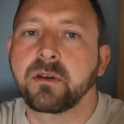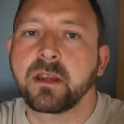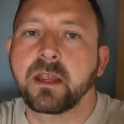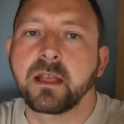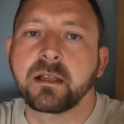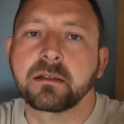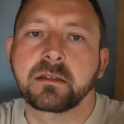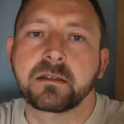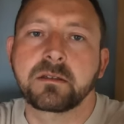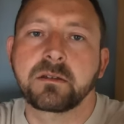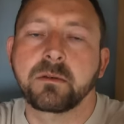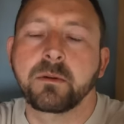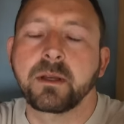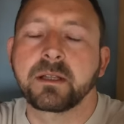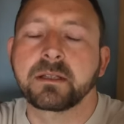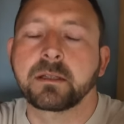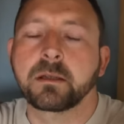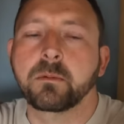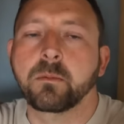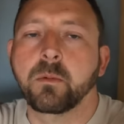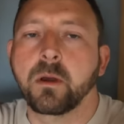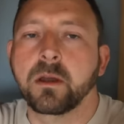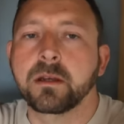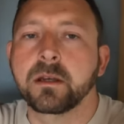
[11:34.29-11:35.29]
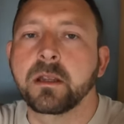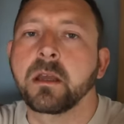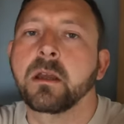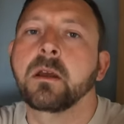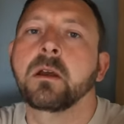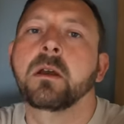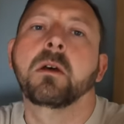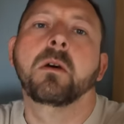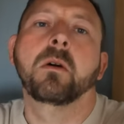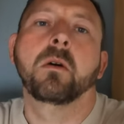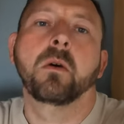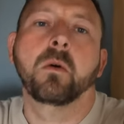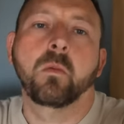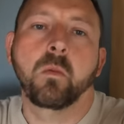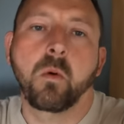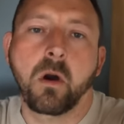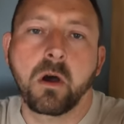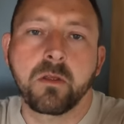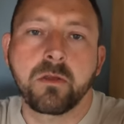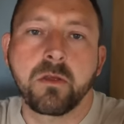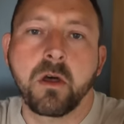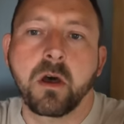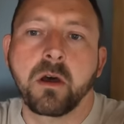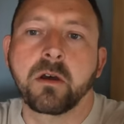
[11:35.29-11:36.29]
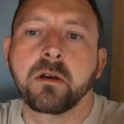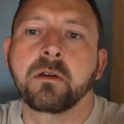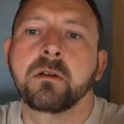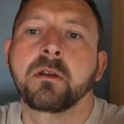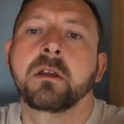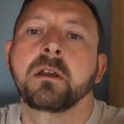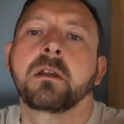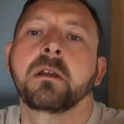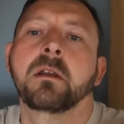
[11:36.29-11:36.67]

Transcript: LD2, LD1 or whatnot